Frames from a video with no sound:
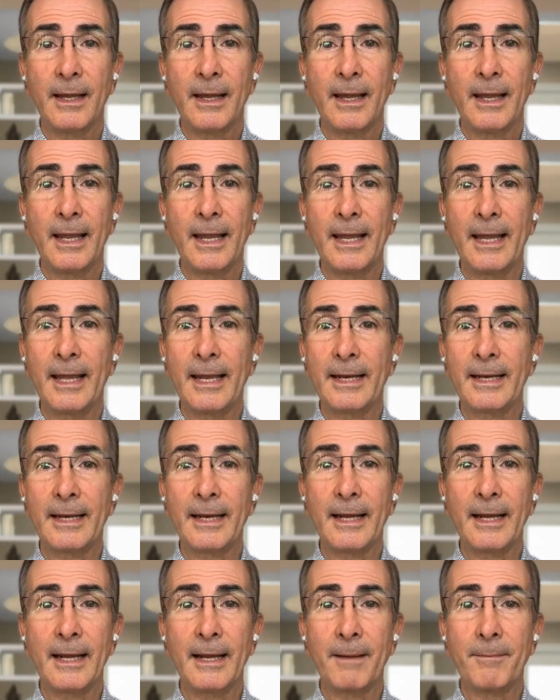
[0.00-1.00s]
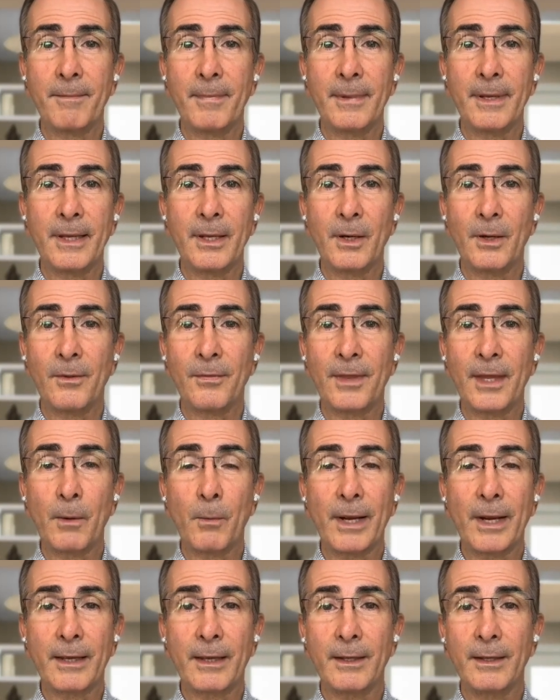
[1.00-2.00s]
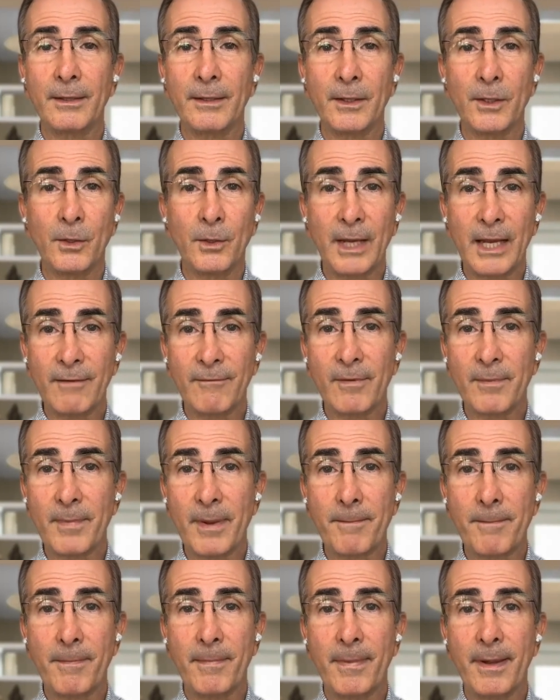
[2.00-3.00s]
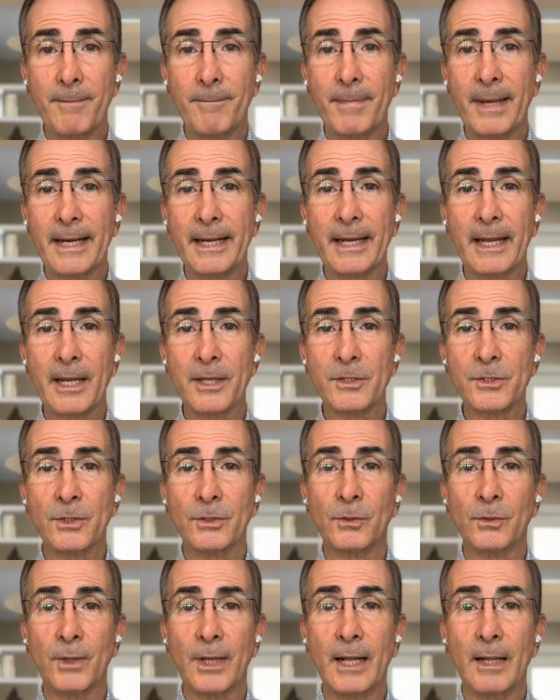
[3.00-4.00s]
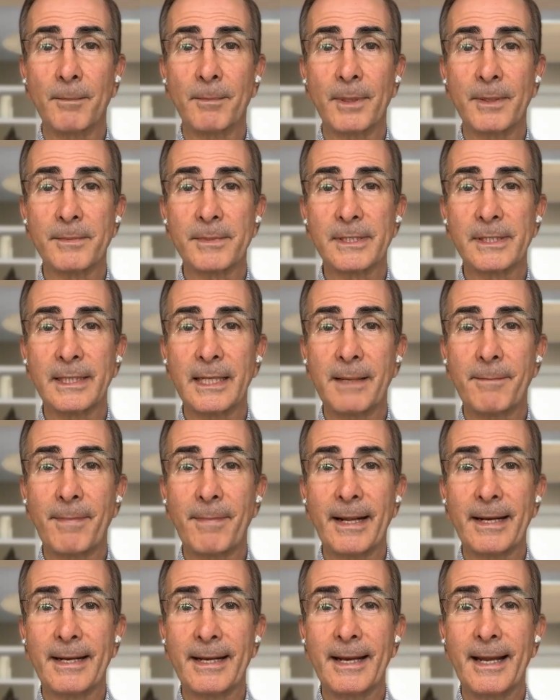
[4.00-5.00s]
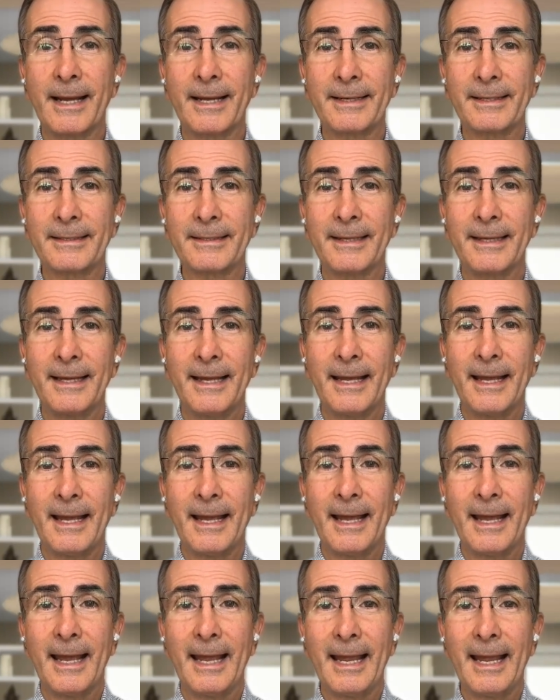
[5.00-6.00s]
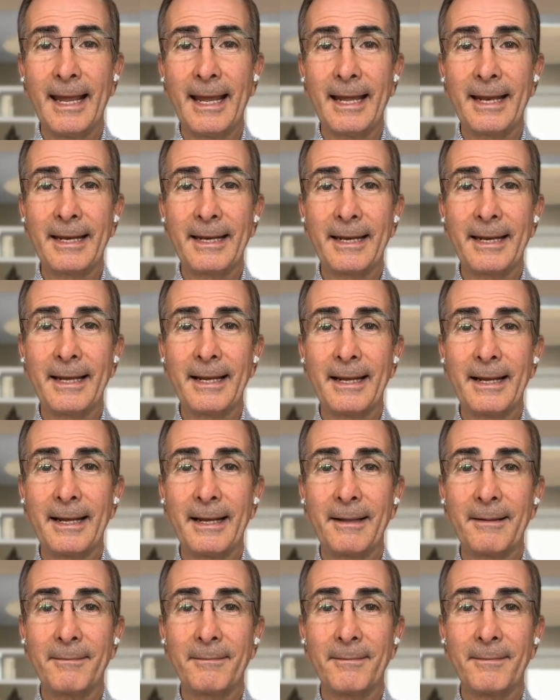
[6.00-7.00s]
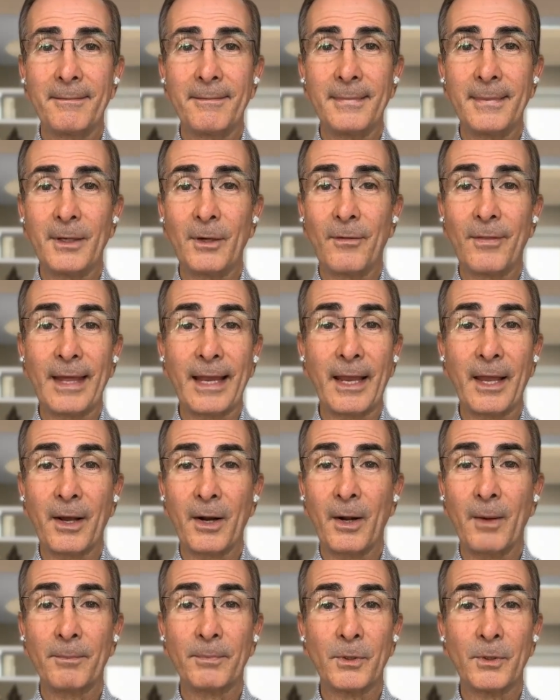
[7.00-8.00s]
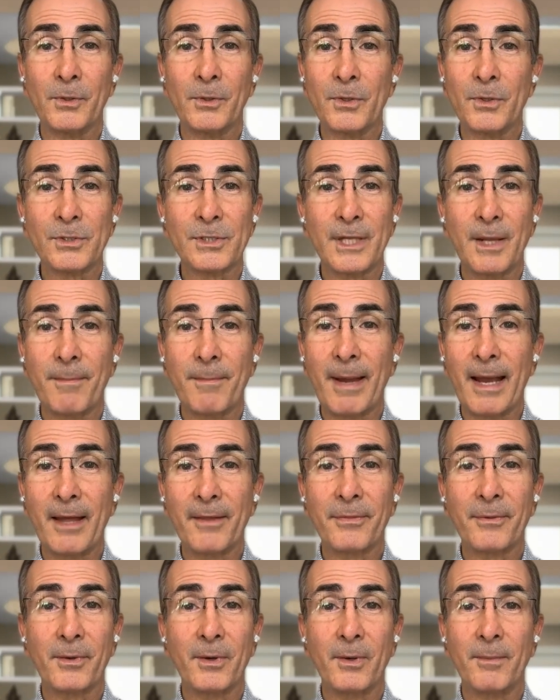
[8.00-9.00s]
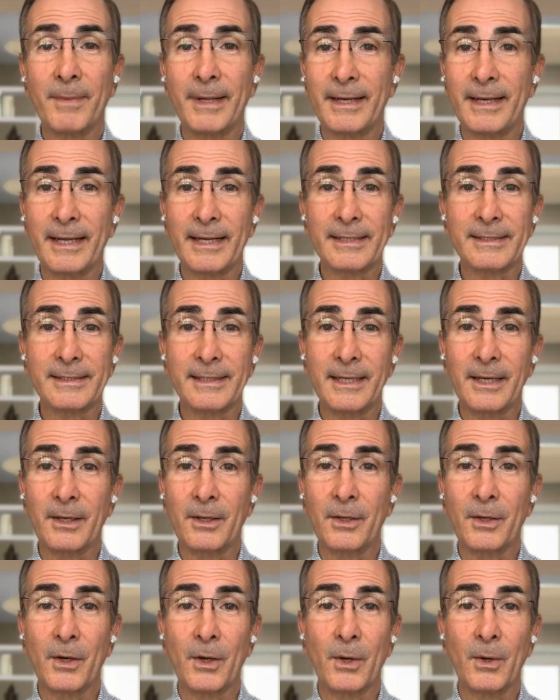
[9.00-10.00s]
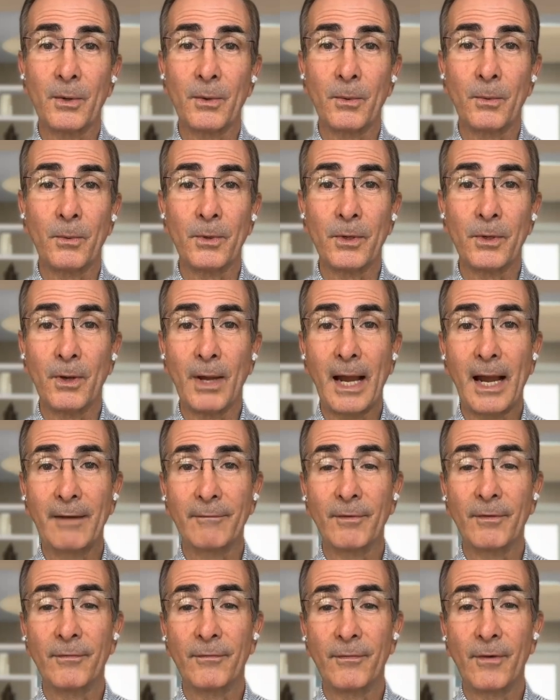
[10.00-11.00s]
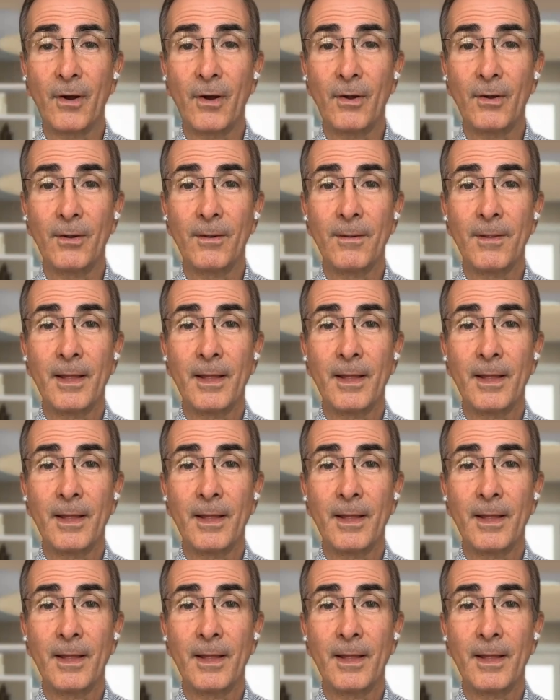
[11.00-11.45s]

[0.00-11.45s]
and they wake, you give them a medication to help them sleep at night, and they get up to use the bathroom, and next thing you know, you have a fall.